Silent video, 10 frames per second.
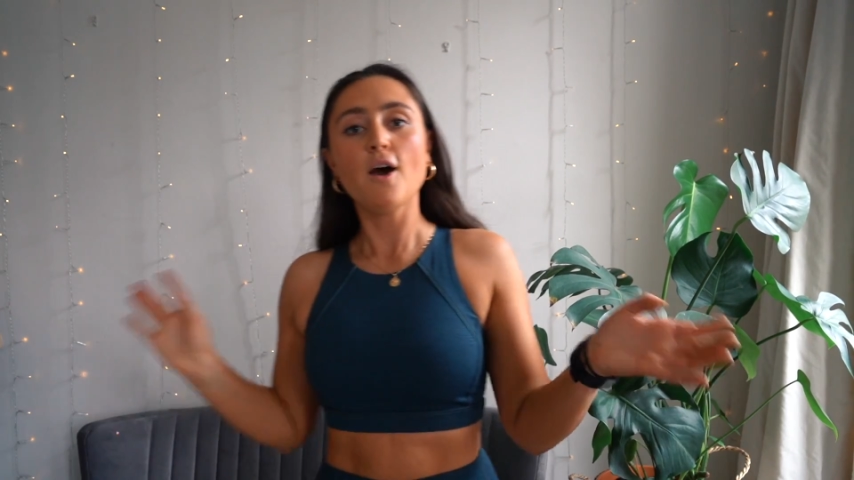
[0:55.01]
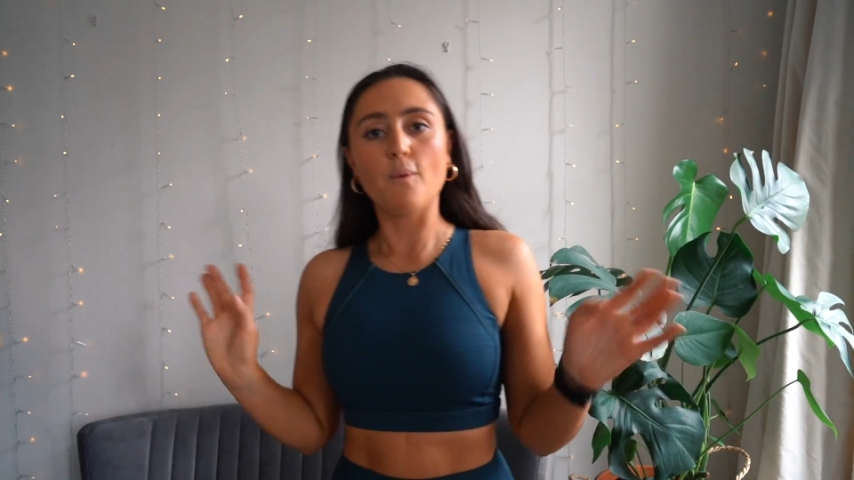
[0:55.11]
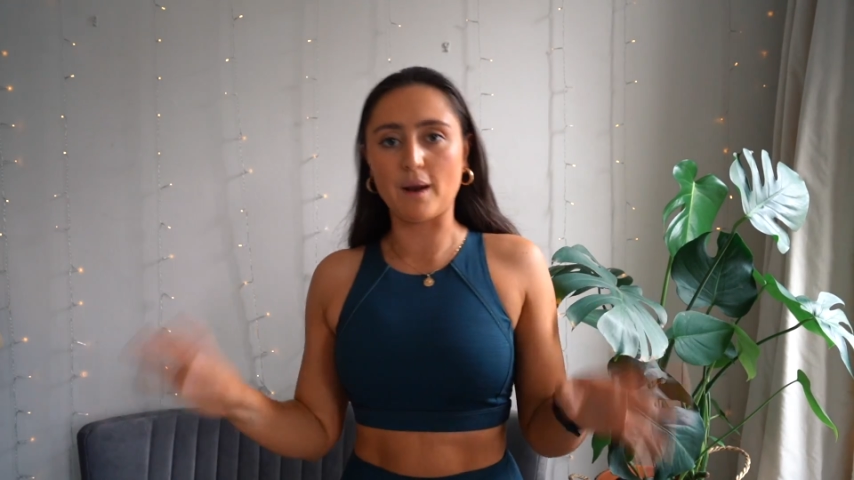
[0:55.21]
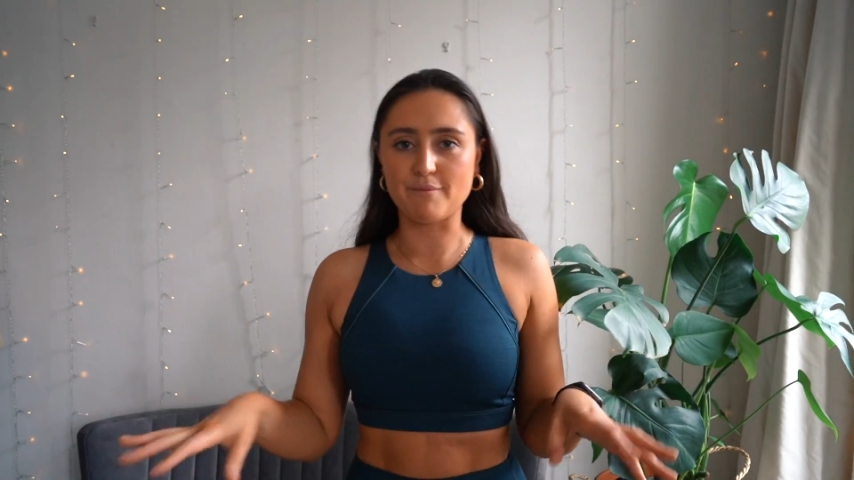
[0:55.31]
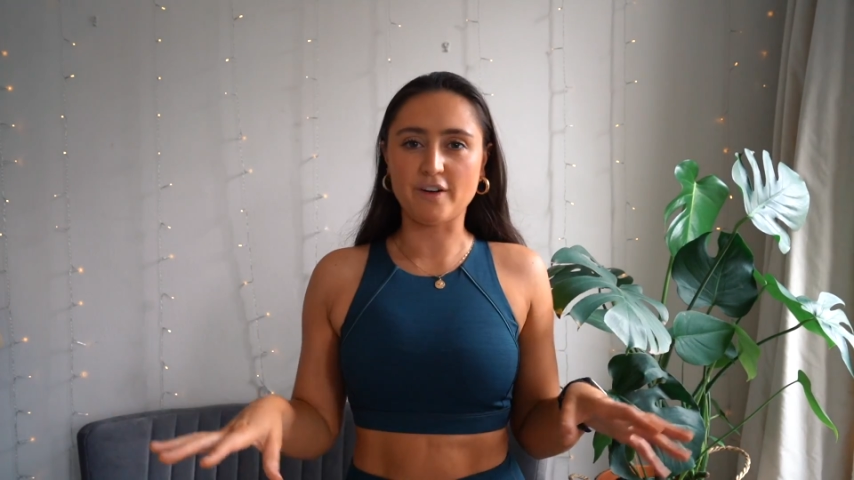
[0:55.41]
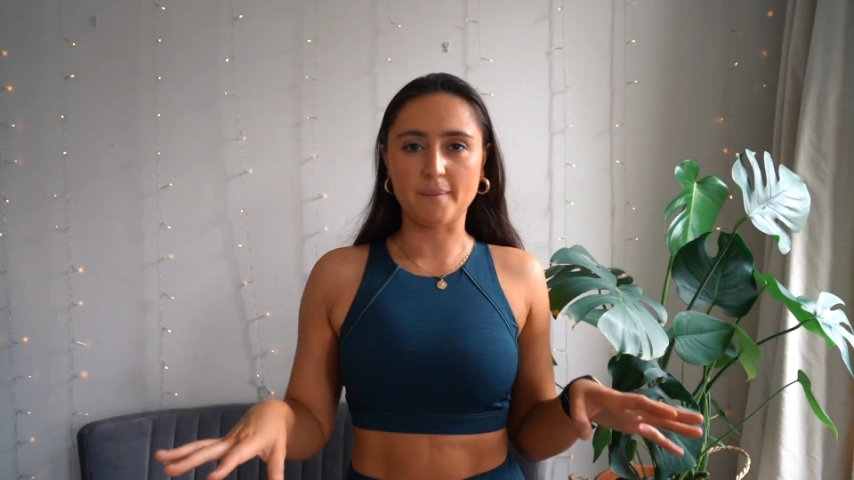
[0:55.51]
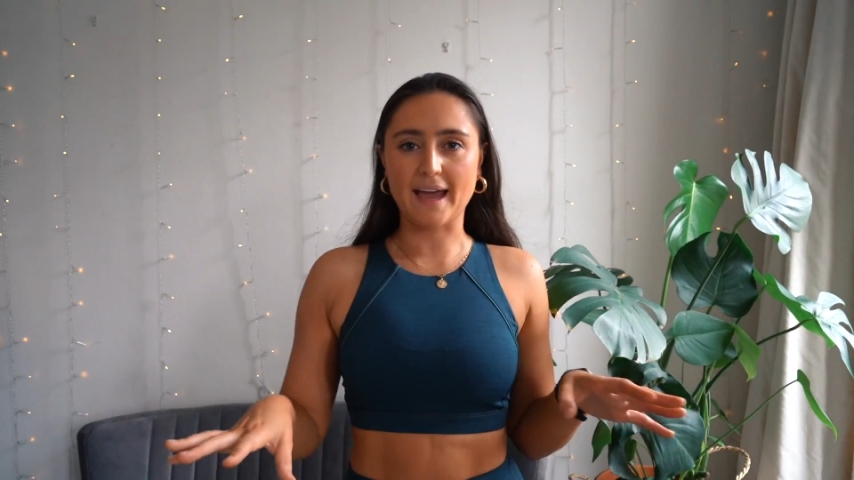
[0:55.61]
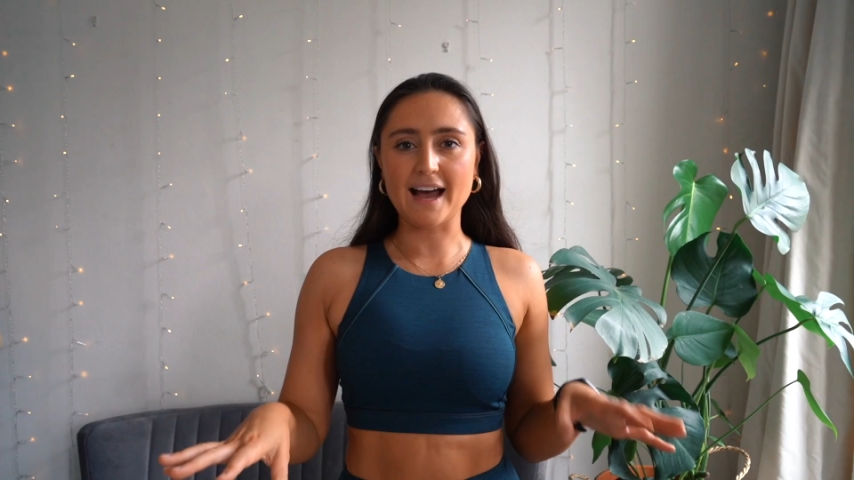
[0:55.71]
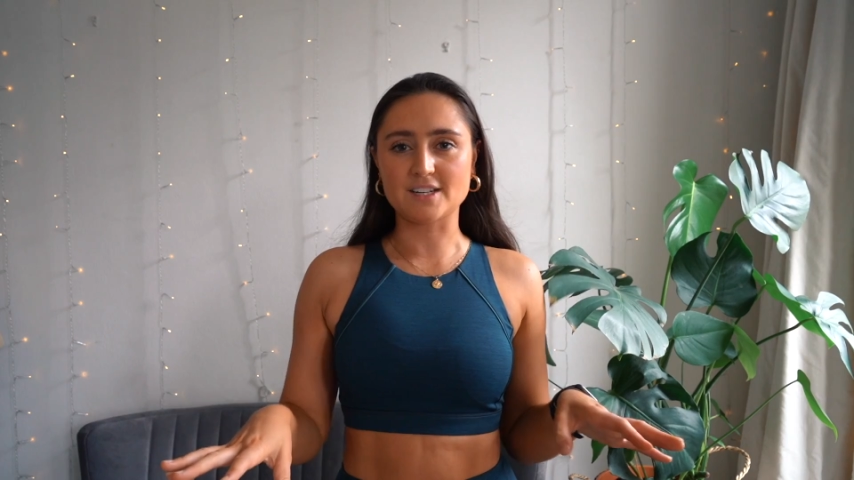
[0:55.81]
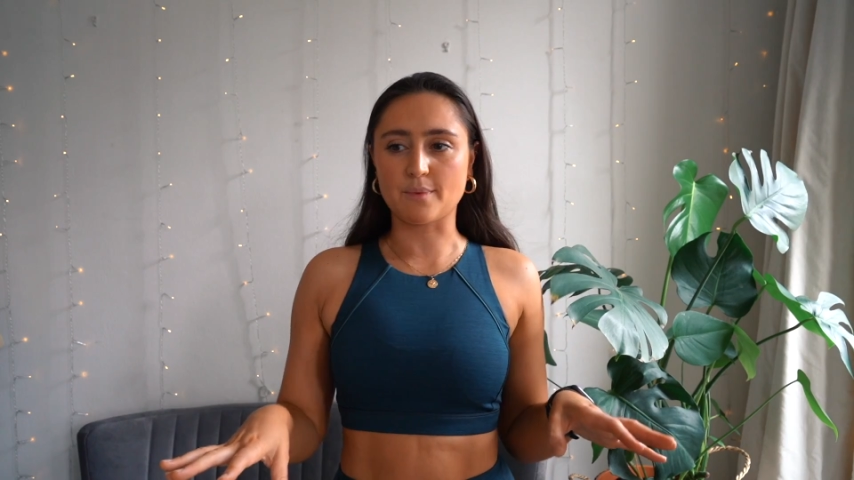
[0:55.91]
while I'm filming
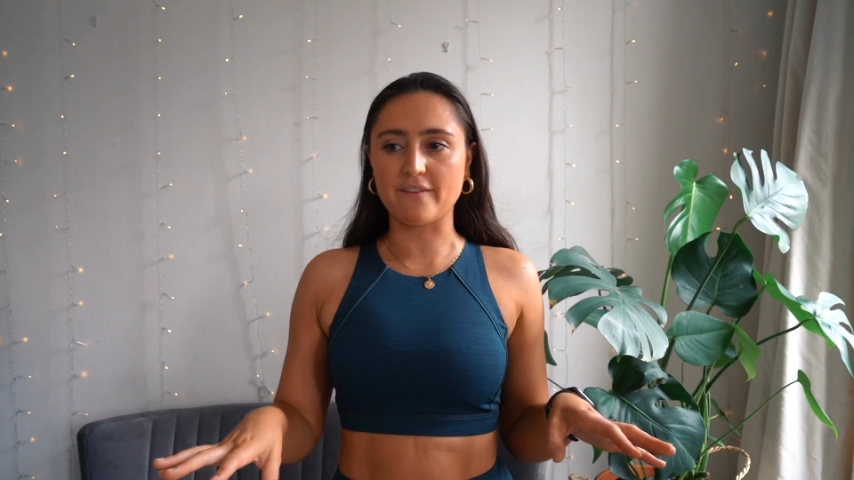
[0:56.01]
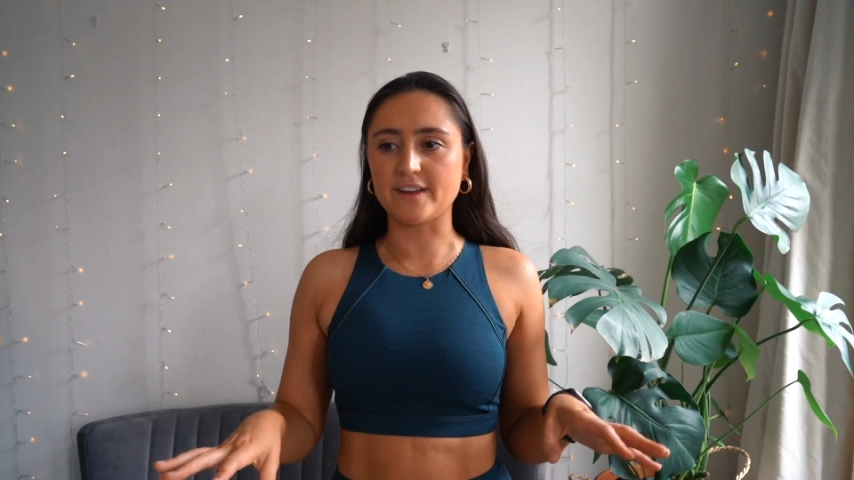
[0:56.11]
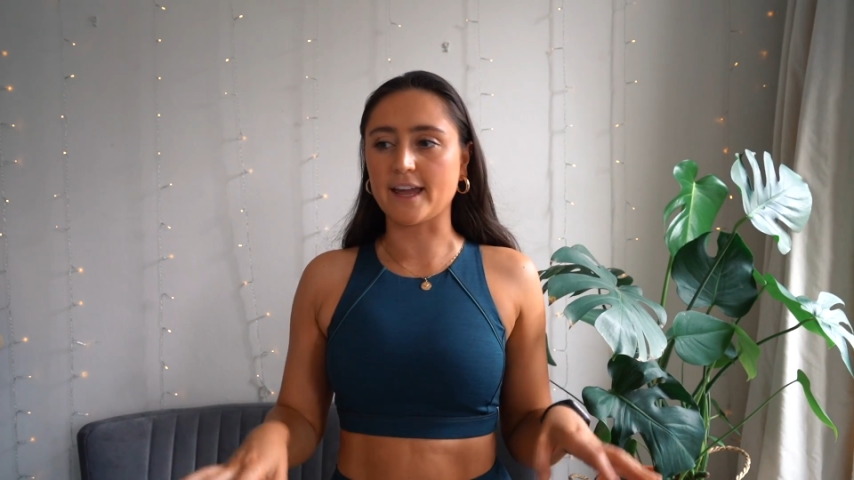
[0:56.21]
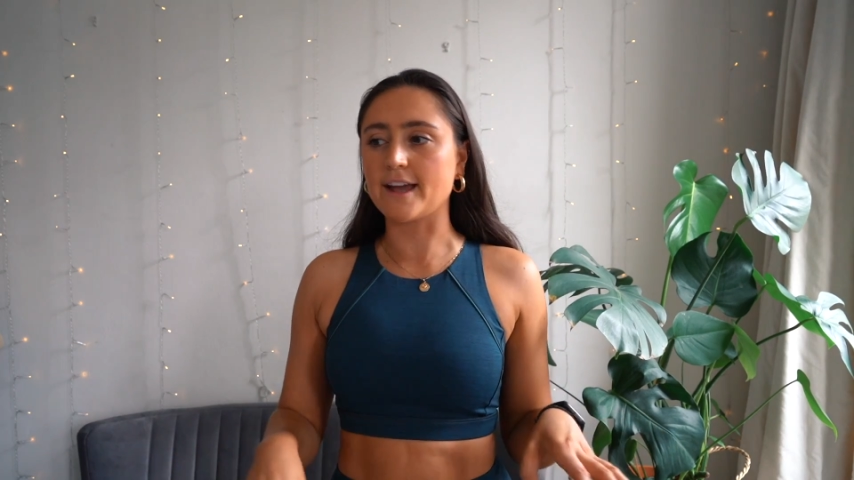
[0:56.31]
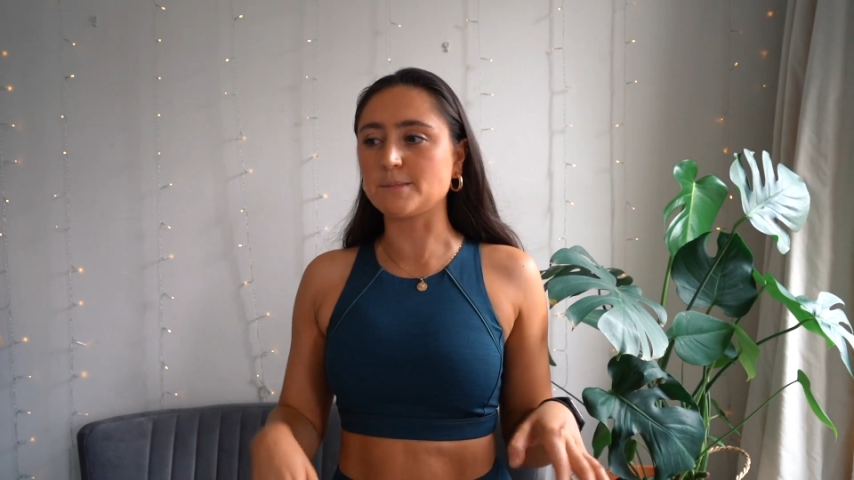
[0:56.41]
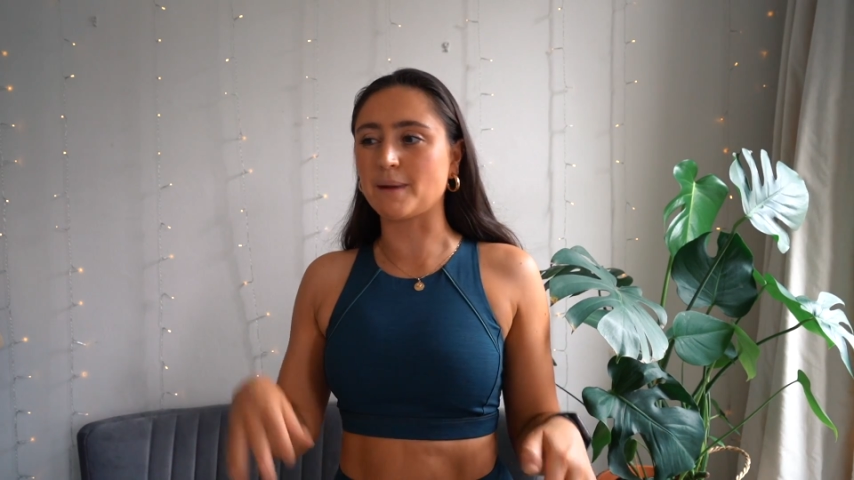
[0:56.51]
activewear videos,